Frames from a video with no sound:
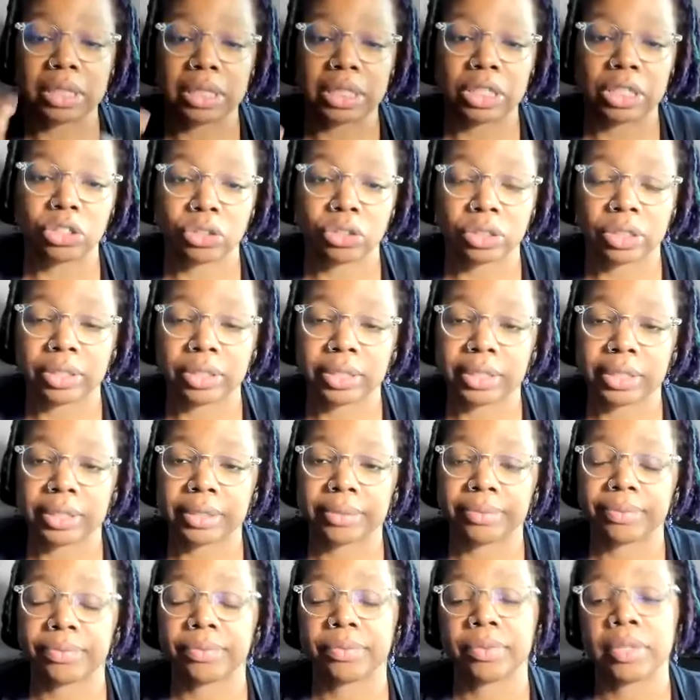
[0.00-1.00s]
and
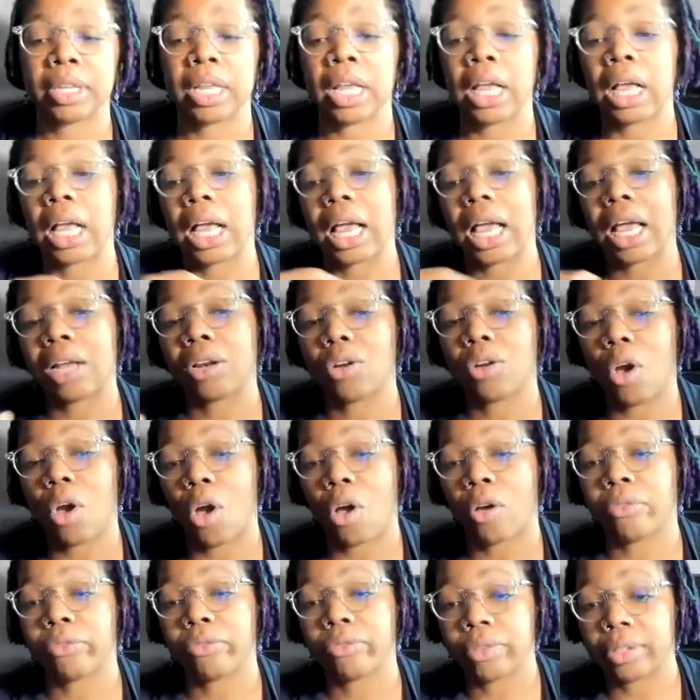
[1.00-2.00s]
often intense
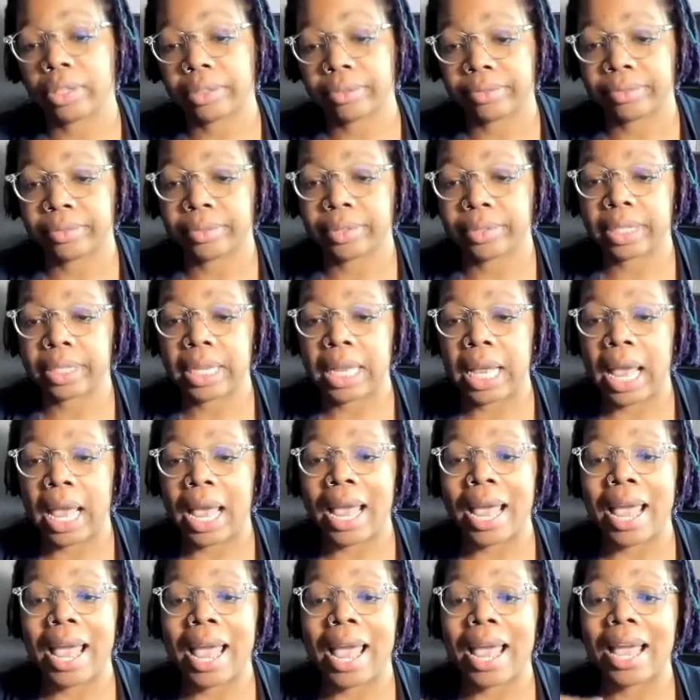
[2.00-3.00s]
sacrifice
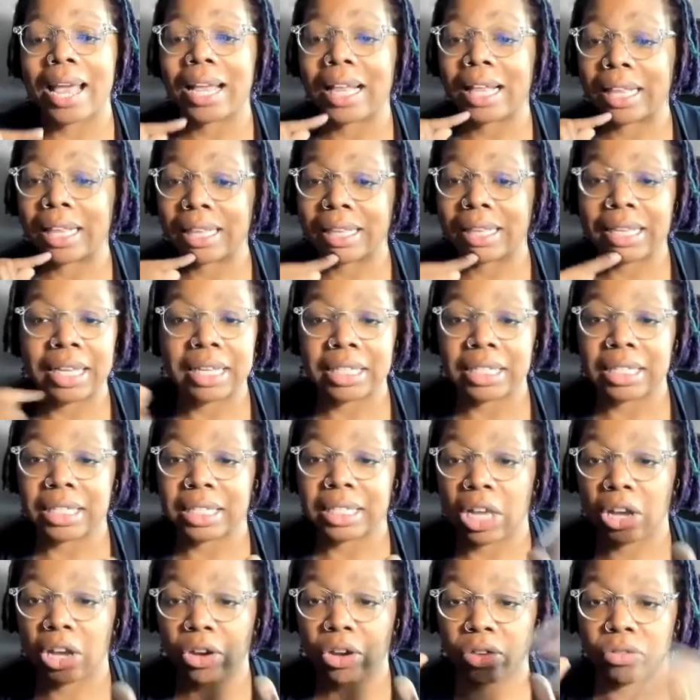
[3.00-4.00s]
that no one
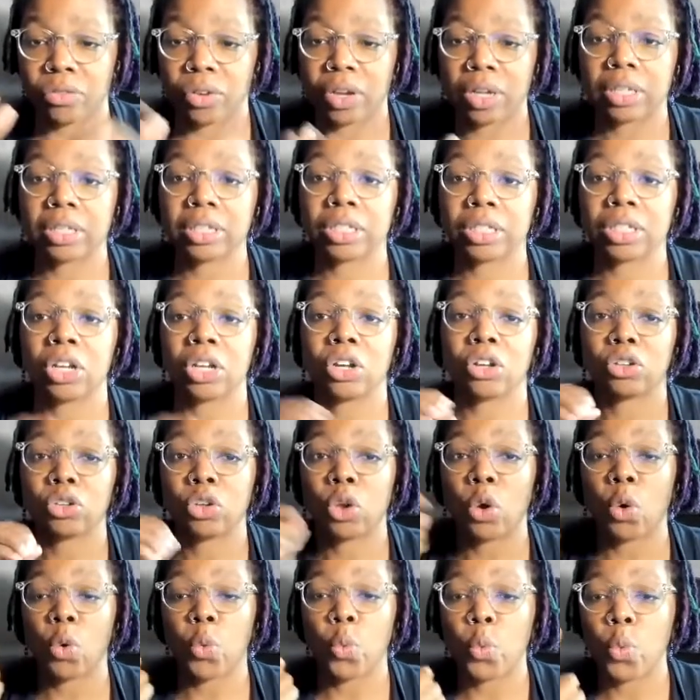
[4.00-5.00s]
person or
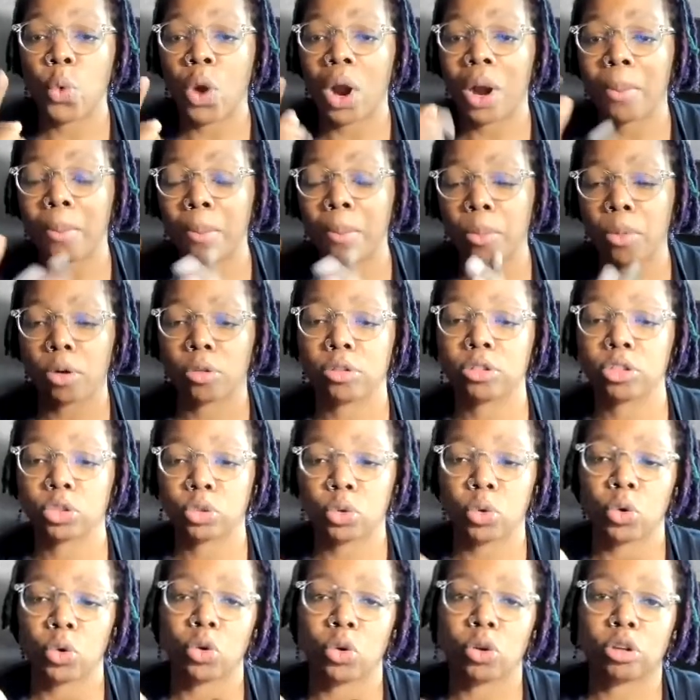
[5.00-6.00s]
organization should have to bear
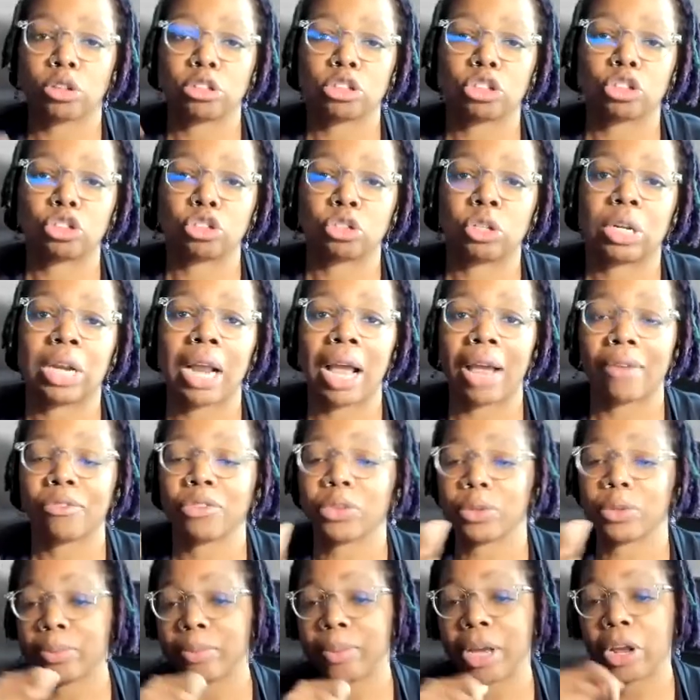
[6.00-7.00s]
alone.
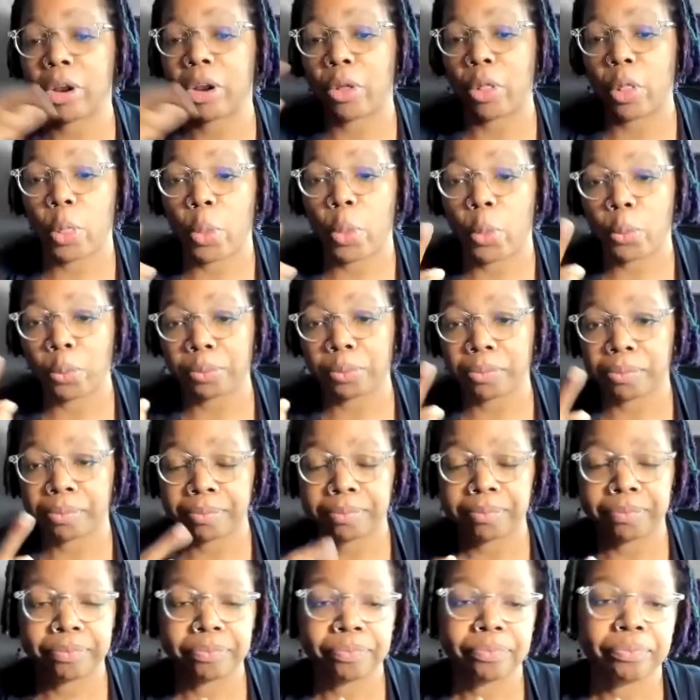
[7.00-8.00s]
Each and every
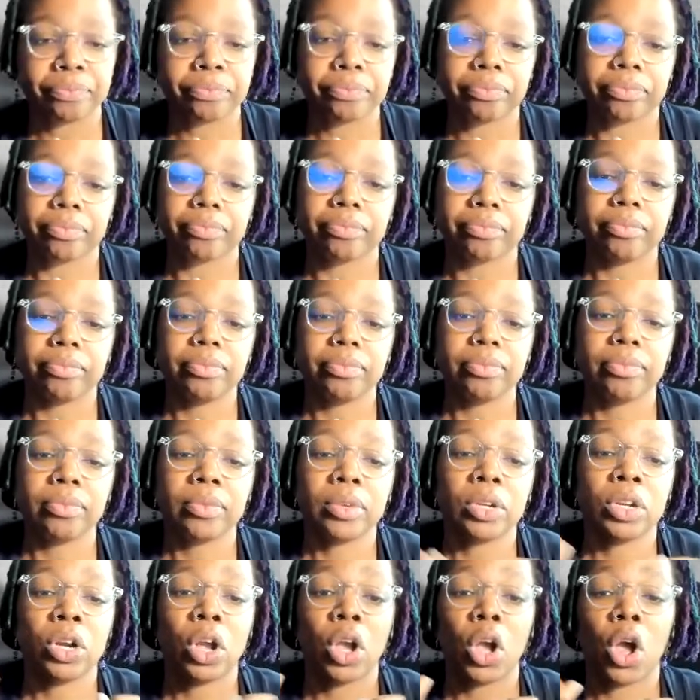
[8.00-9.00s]
one of you, each and
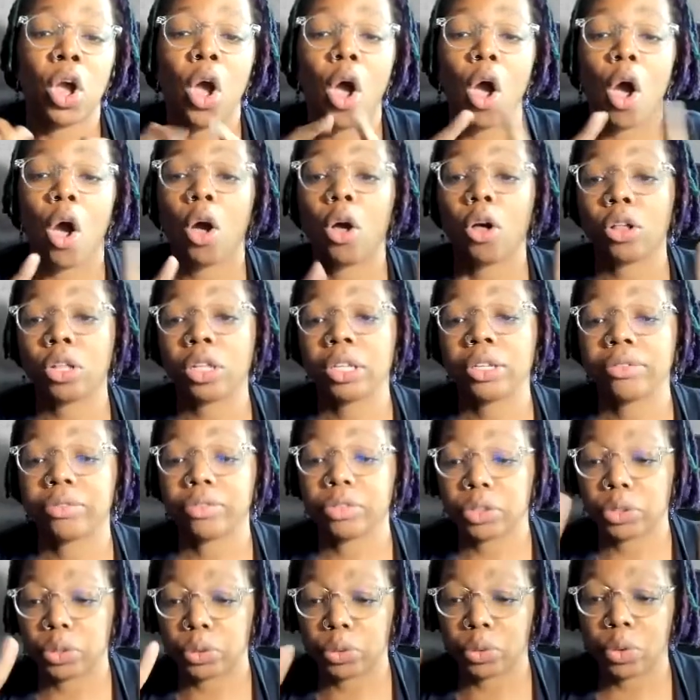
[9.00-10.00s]
every one of us,
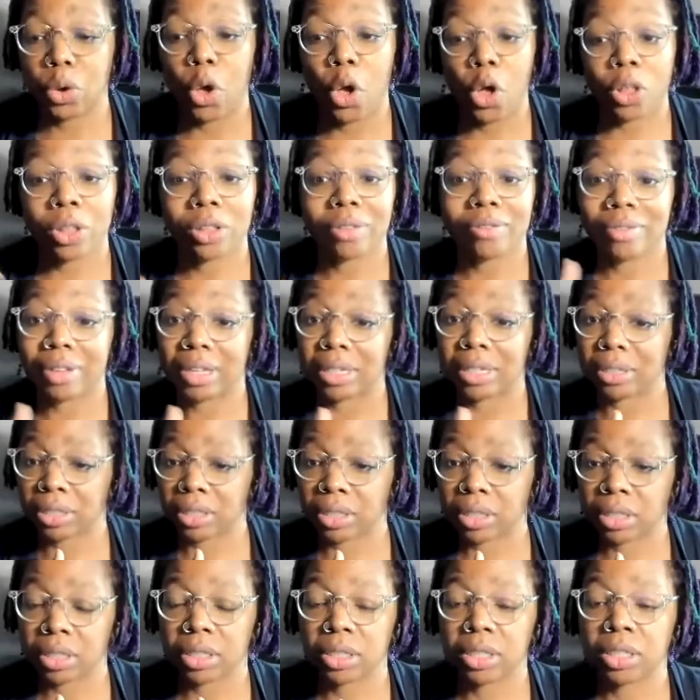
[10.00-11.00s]
can be a
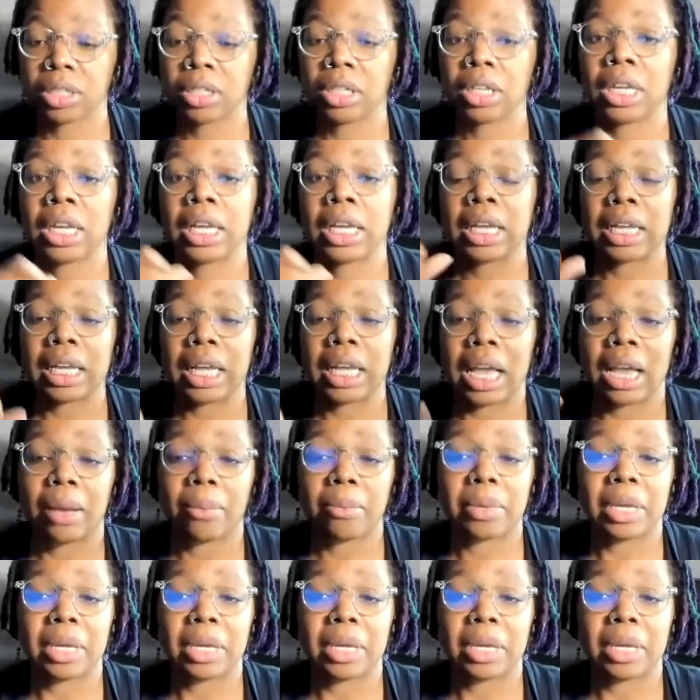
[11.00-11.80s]
part of this effort